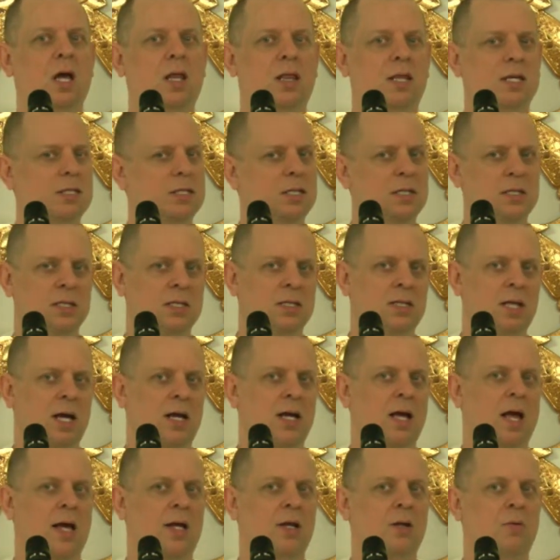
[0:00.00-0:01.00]
This isn't
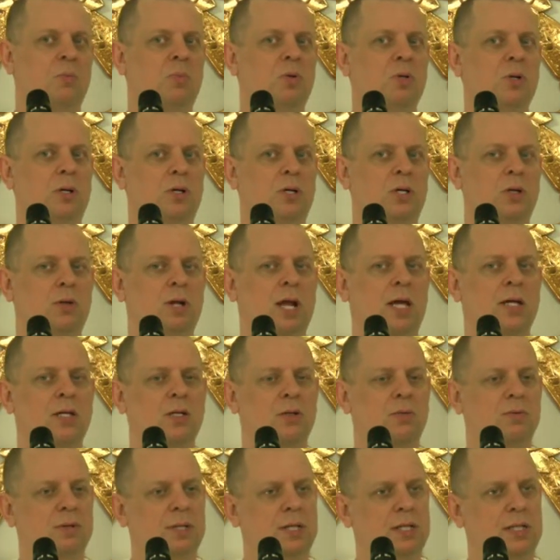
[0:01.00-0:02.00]
that kind of book. You'd like
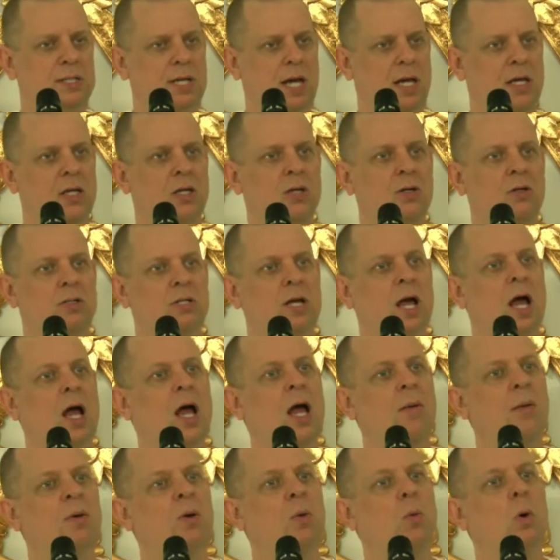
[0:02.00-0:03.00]
to really take your
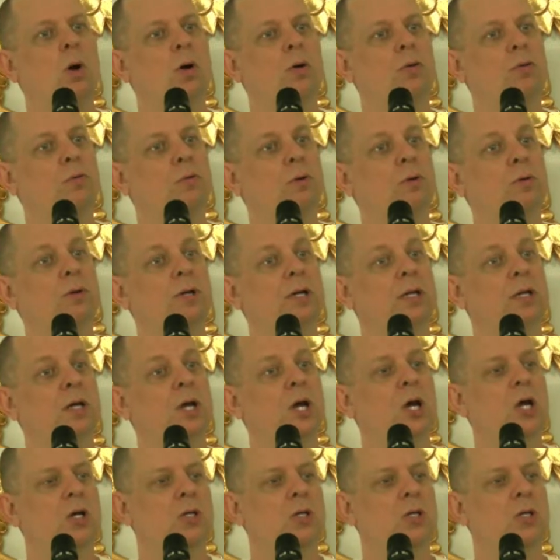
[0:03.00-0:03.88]
time and walk through it